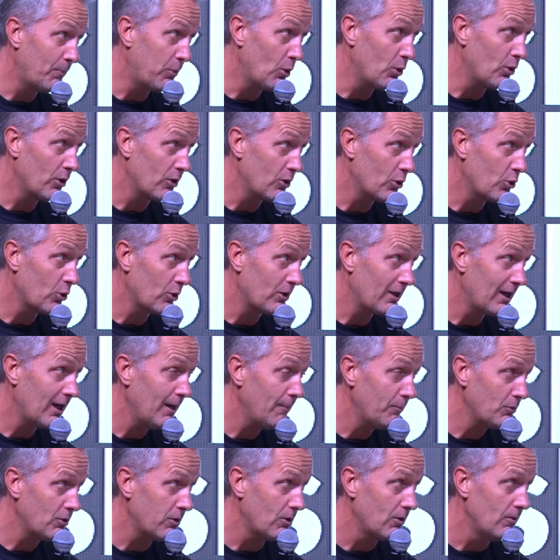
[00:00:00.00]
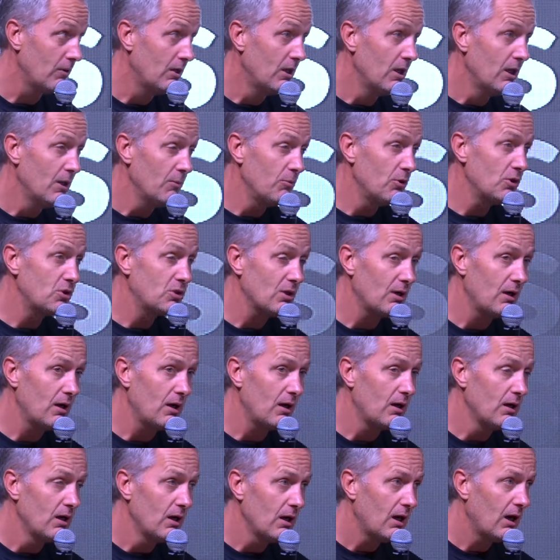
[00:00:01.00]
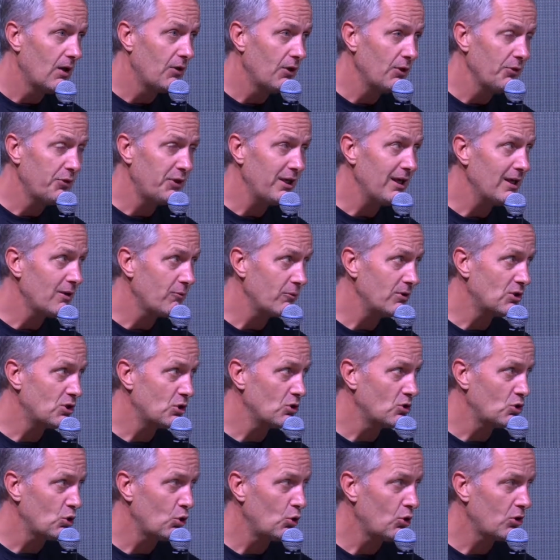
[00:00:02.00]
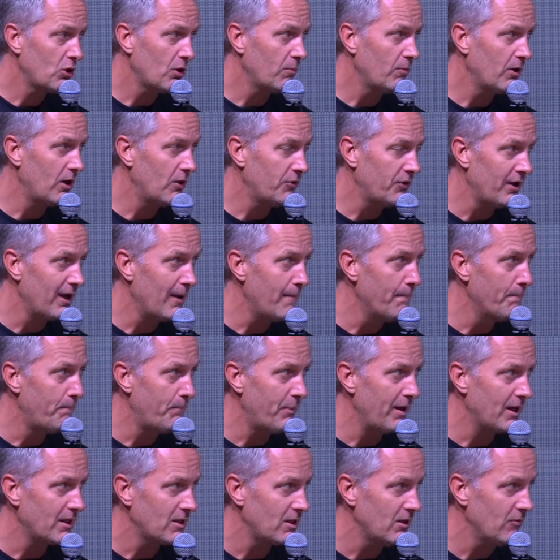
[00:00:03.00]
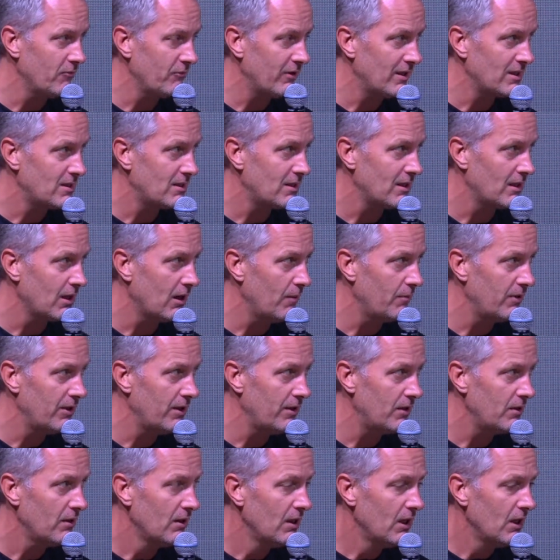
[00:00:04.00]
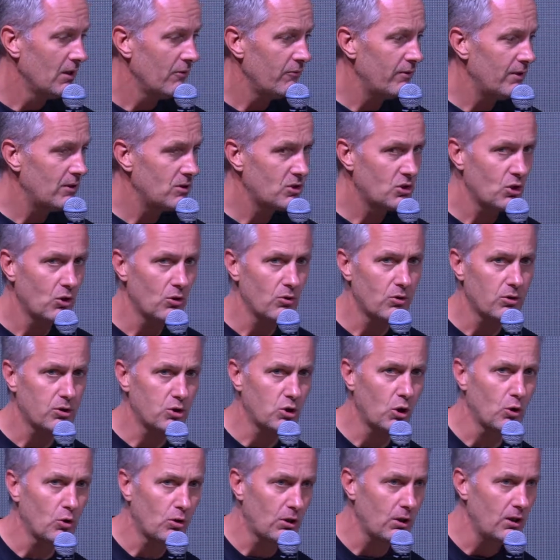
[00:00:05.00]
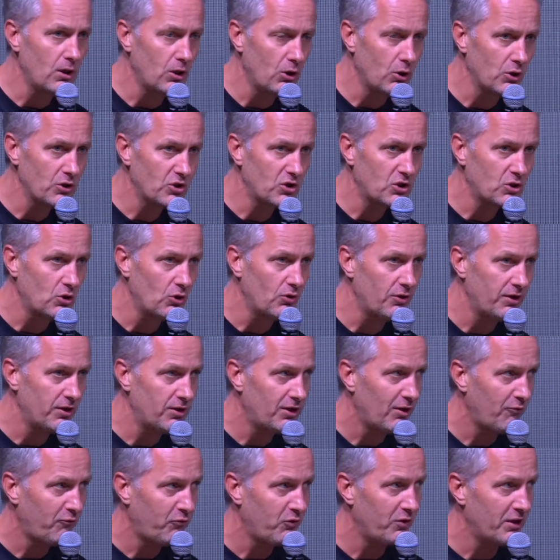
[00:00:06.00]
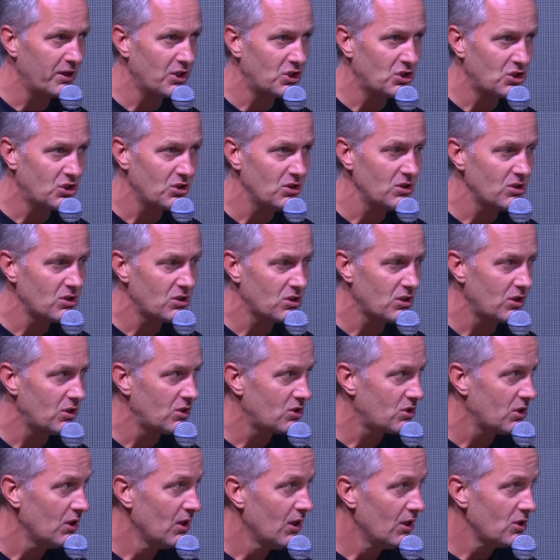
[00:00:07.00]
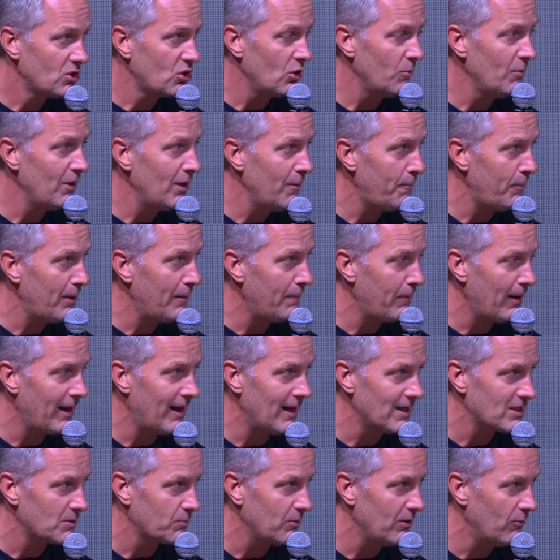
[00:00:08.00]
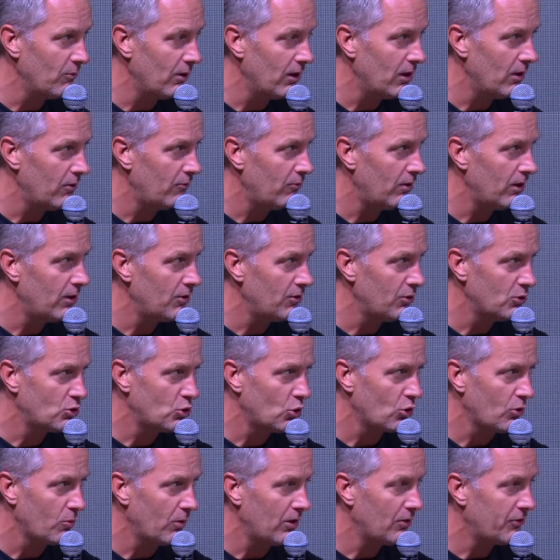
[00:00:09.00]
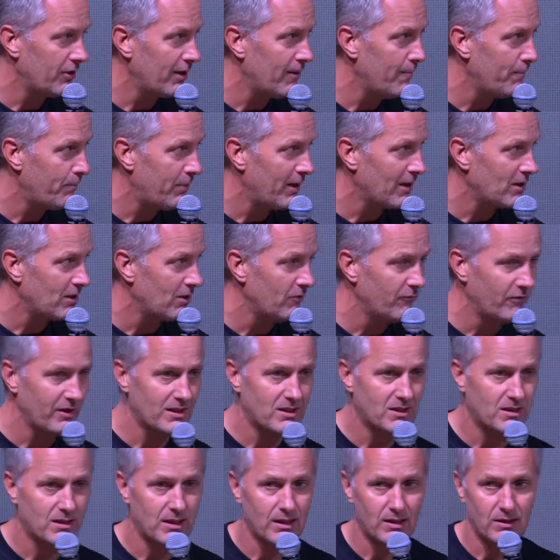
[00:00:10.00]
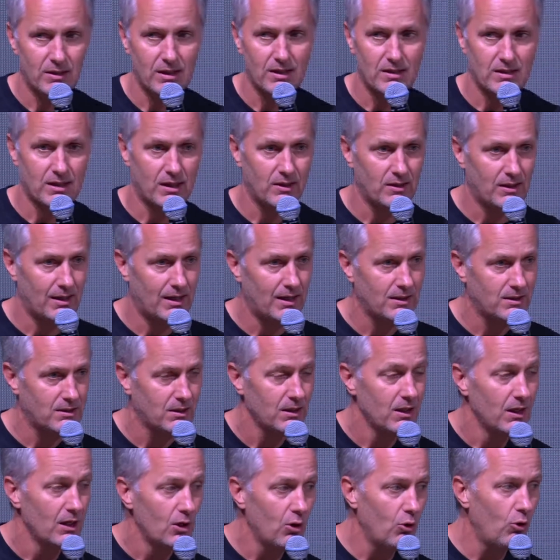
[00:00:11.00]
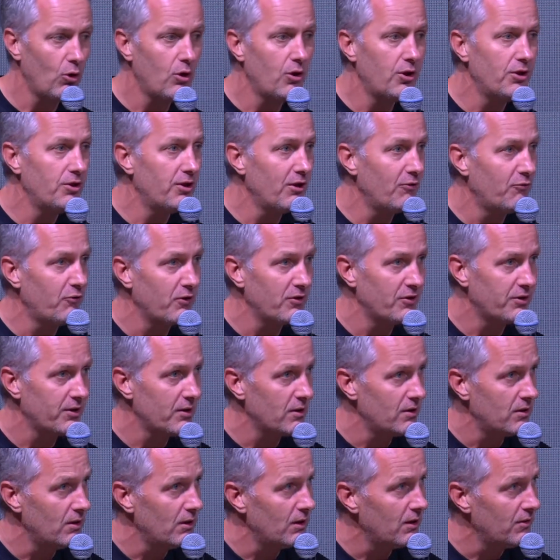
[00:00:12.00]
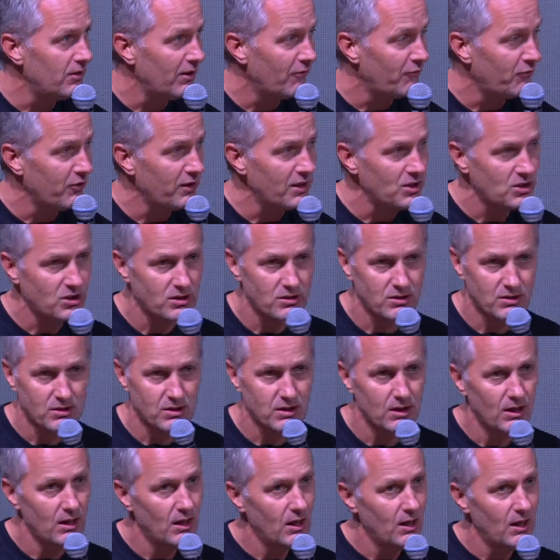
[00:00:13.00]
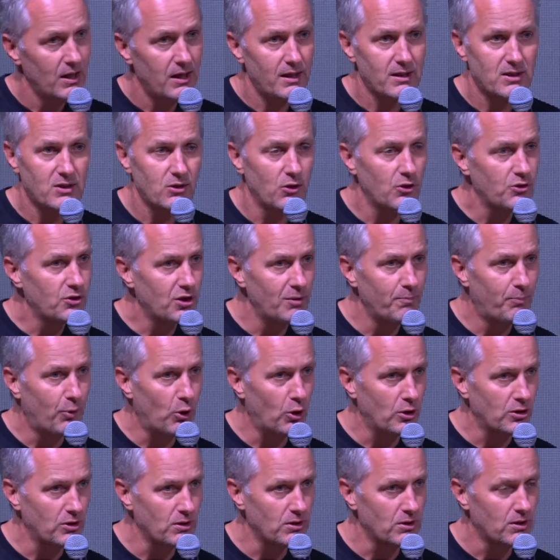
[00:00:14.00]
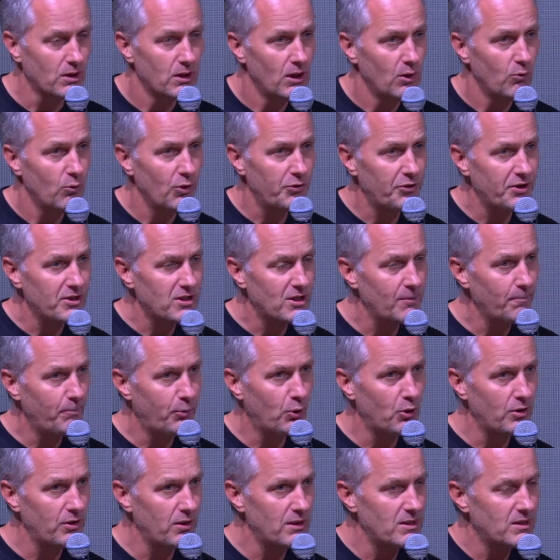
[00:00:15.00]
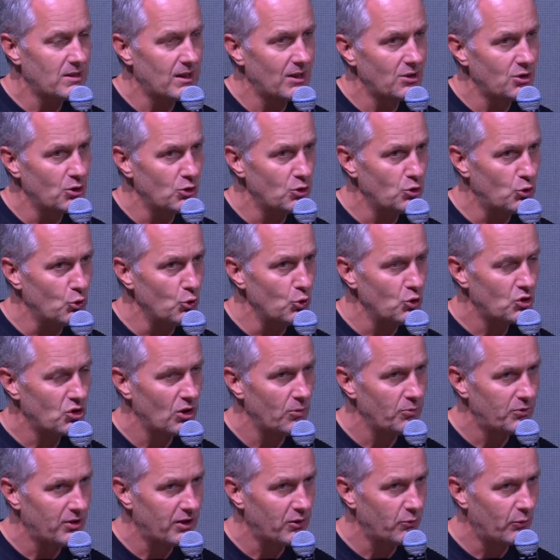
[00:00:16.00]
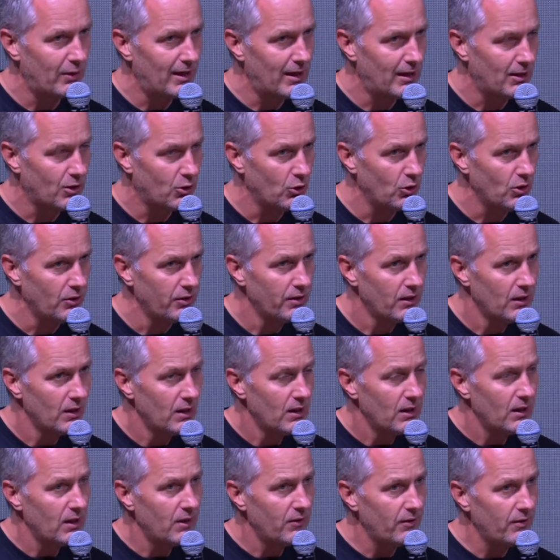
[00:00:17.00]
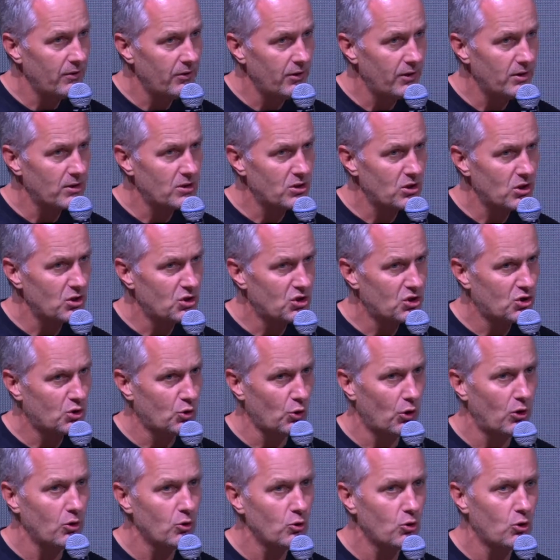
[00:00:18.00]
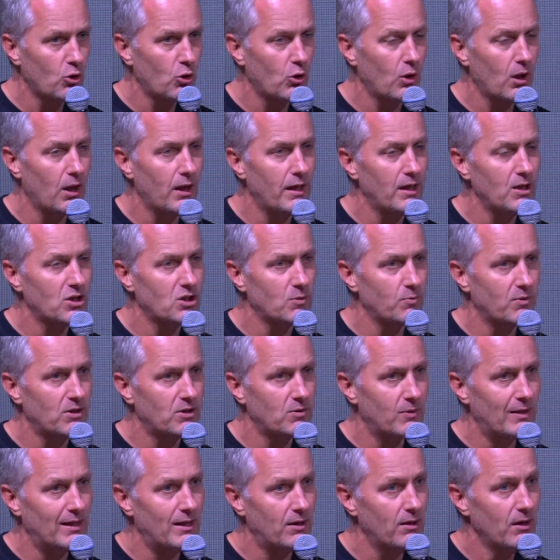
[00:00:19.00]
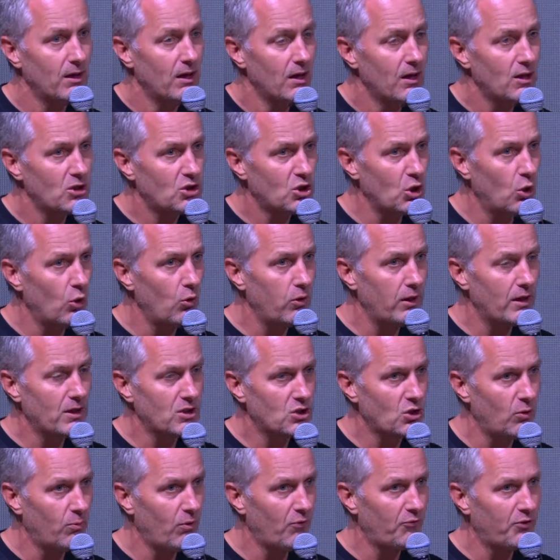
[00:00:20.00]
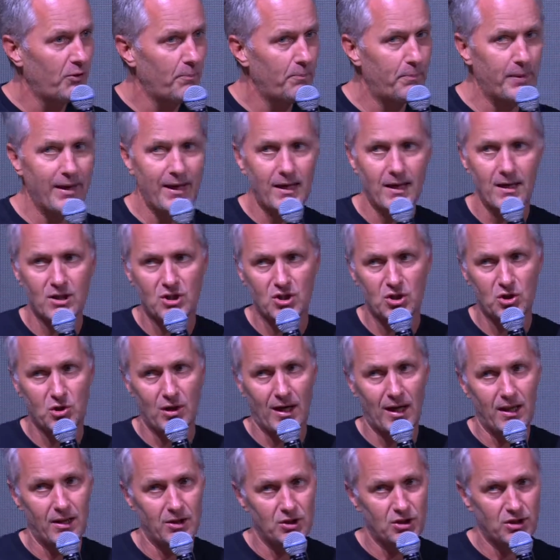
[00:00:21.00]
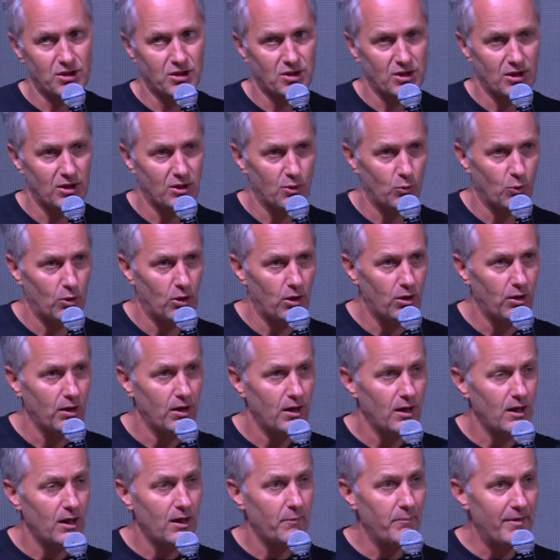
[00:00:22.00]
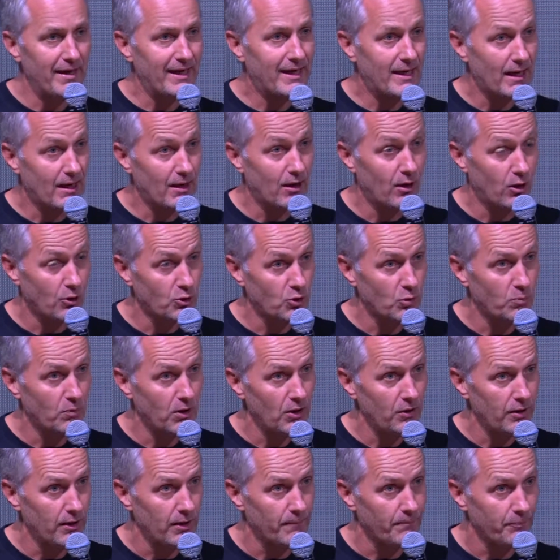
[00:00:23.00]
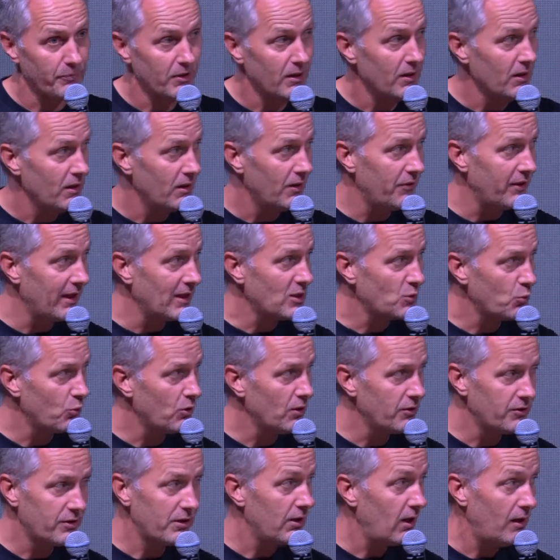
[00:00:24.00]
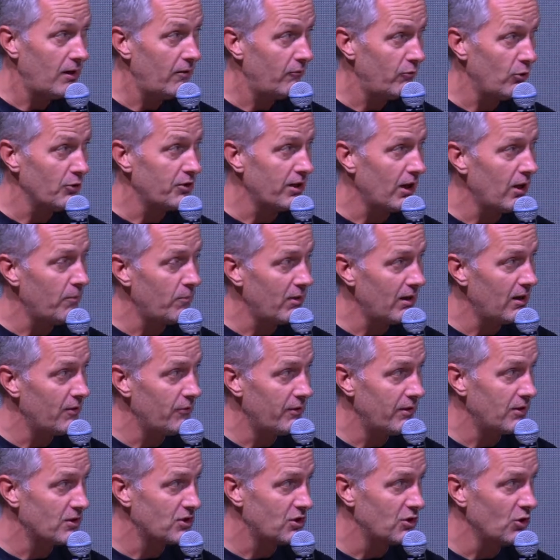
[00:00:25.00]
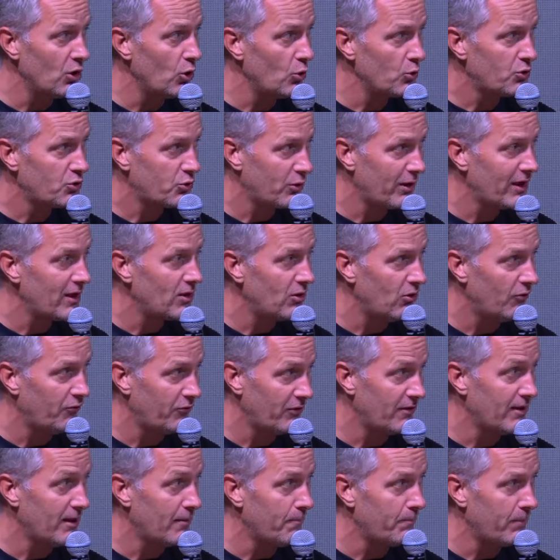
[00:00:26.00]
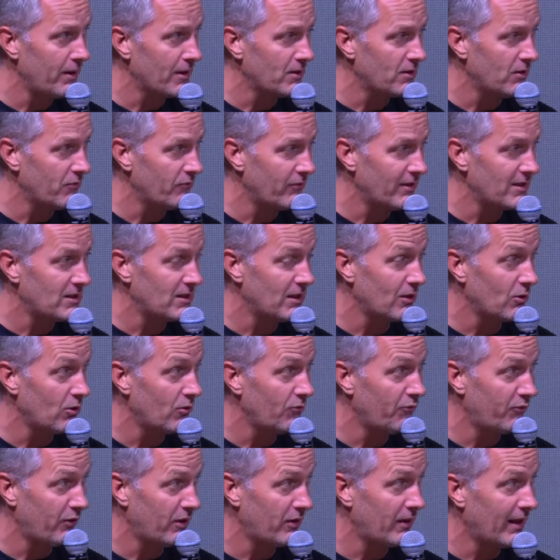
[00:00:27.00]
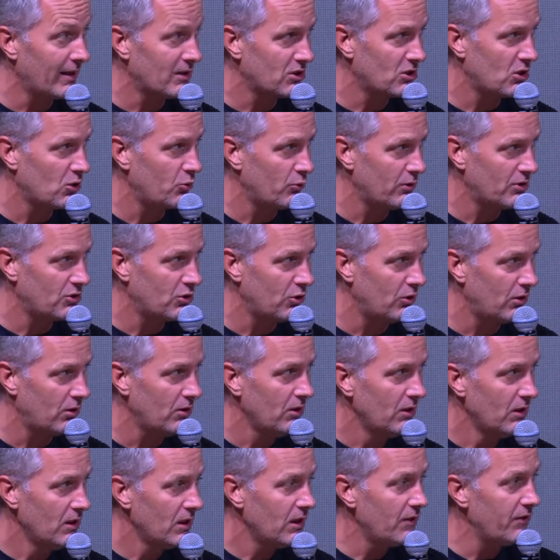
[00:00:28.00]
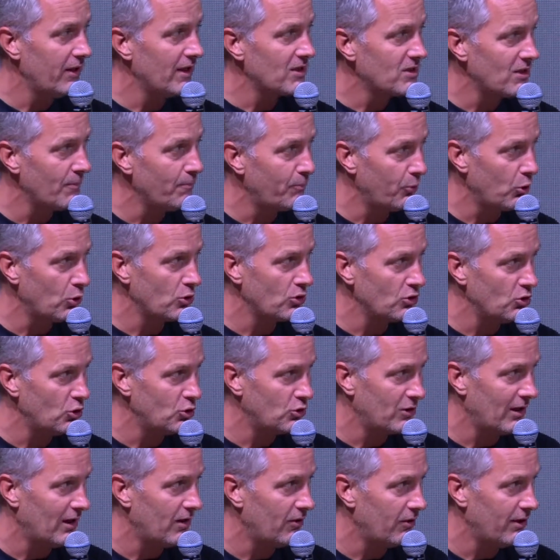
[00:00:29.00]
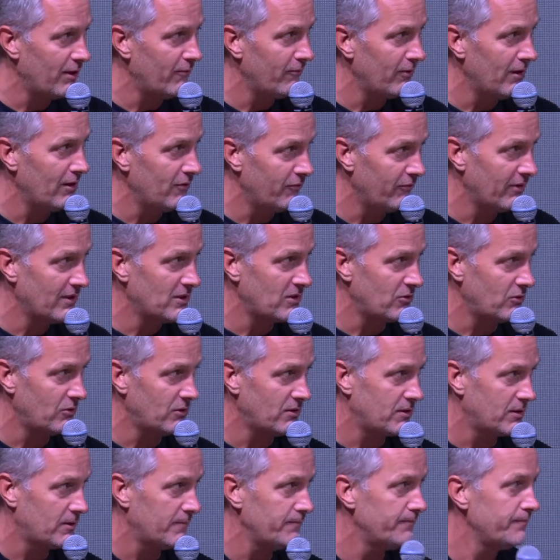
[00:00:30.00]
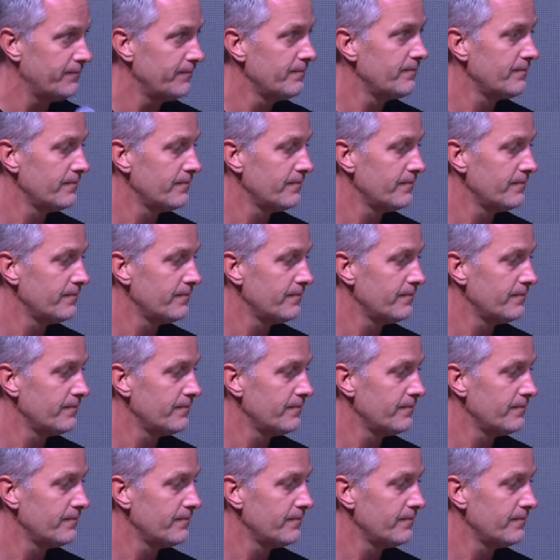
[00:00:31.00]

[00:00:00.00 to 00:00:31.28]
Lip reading: deploying your capital. But I don't think we should talk about impact investing. I mean, we're so totally lost on the definitions. There's so many people ask me, why do you talk about impact investing, this and that, all the different definitions? It's not important. What is important is that you do something really good, and that there's a strong correlation between solving some of the biggest challenges in the world and making a lot of money. And that's what I believe. There's no trade-off in impact investing on financial return, and that's important to tell the investors.